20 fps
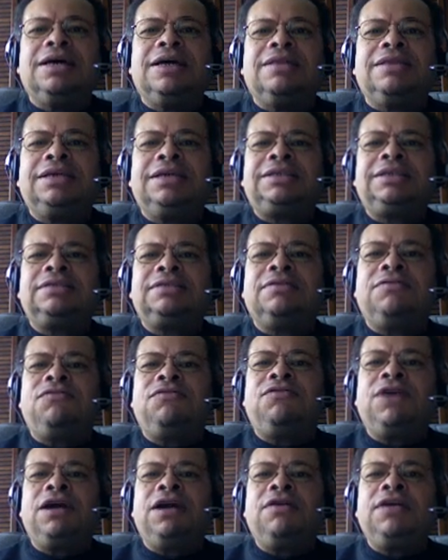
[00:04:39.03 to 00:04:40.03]
This is a
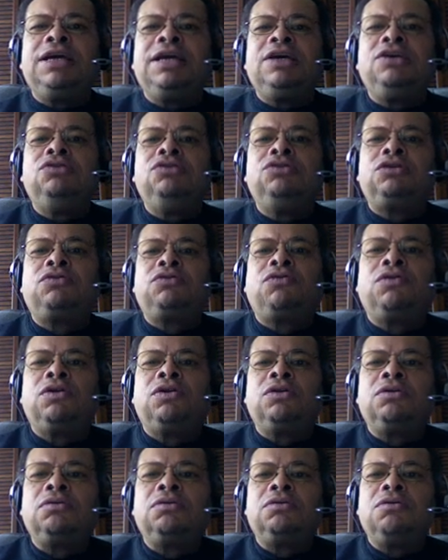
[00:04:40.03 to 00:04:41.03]
very
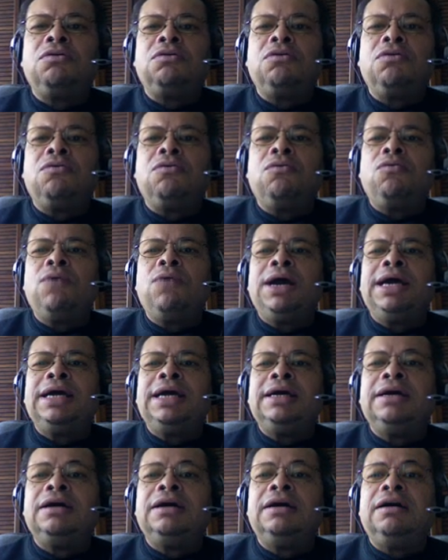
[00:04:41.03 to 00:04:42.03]
useful
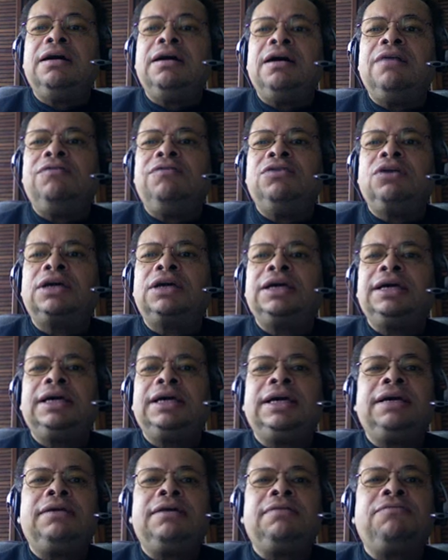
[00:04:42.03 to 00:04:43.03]
way of looking
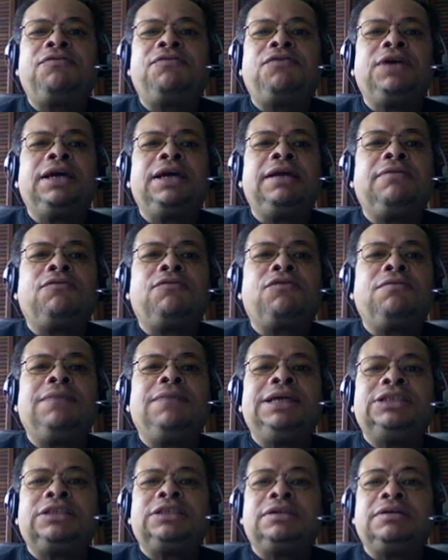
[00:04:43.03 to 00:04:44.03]
at
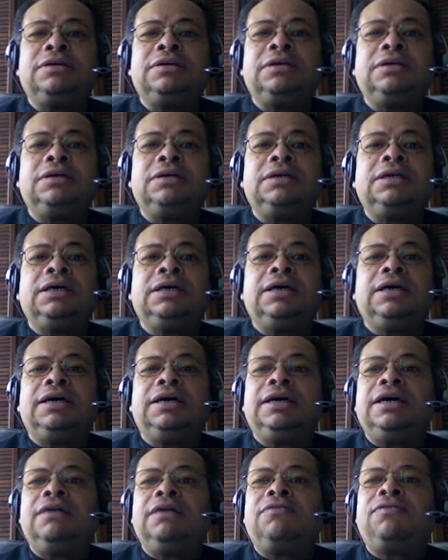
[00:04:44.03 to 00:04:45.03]
information.
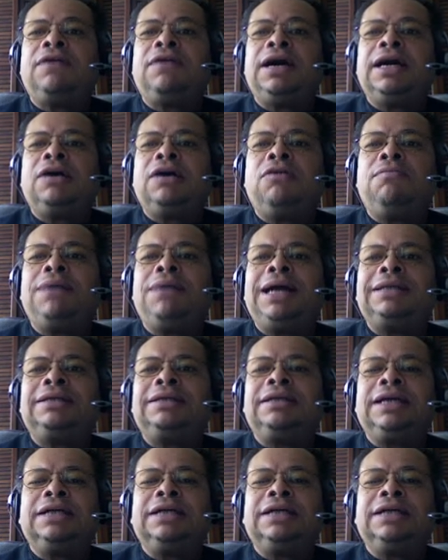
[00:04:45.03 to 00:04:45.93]
If I go back to the